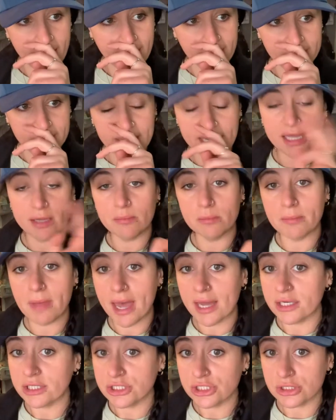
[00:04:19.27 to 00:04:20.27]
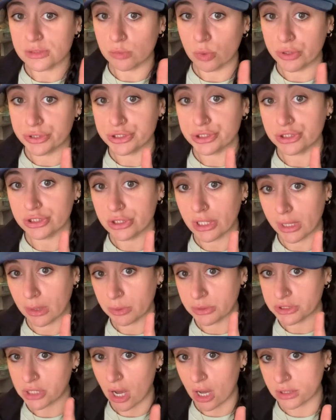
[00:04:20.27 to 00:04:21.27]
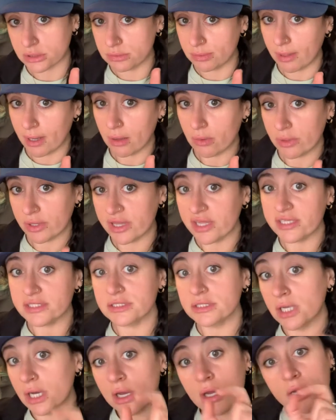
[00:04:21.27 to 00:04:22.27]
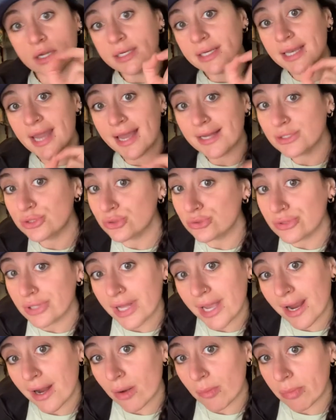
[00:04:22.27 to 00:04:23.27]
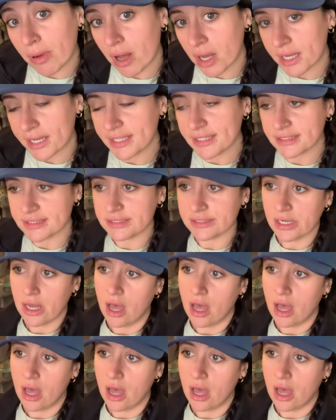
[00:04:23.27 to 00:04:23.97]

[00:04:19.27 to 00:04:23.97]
It manages moisture like we talked about with its natural air pockets.